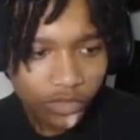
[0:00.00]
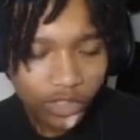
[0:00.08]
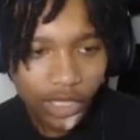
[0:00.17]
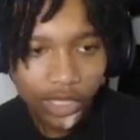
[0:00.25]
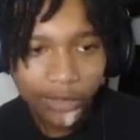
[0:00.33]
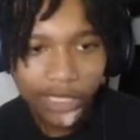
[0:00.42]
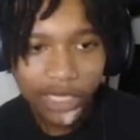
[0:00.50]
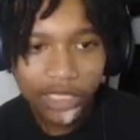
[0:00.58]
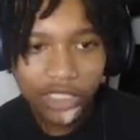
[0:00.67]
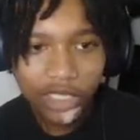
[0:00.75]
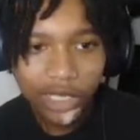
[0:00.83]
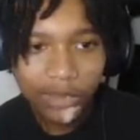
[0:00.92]
Damn, he got
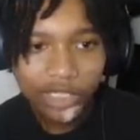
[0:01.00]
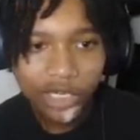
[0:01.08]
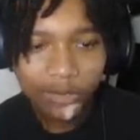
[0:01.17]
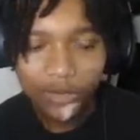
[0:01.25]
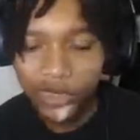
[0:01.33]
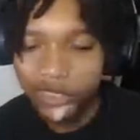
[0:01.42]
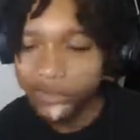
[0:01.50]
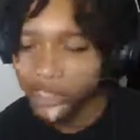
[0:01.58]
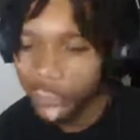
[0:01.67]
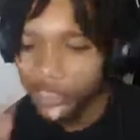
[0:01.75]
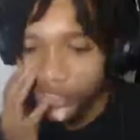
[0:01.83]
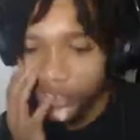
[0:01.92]
the same jumper as
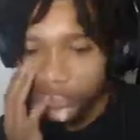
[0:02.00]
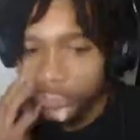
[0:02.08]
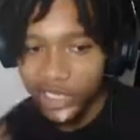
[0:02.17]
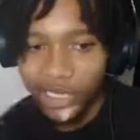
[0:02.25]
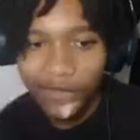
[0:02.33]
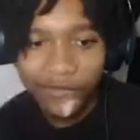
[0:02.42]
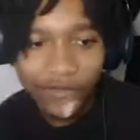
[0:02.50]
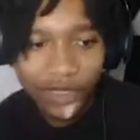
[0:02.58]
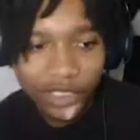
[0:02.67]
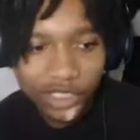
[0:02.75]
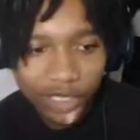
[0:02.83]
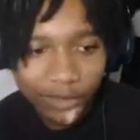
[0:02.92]
me. Same
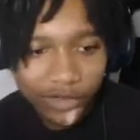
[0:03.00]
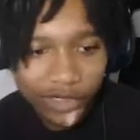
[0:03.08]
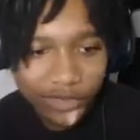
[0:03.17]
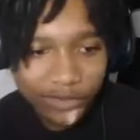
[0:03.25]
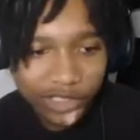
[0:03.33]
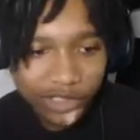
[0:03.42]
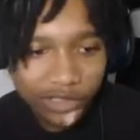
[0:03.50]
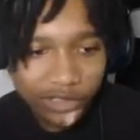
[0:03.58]
fucking jumper as me.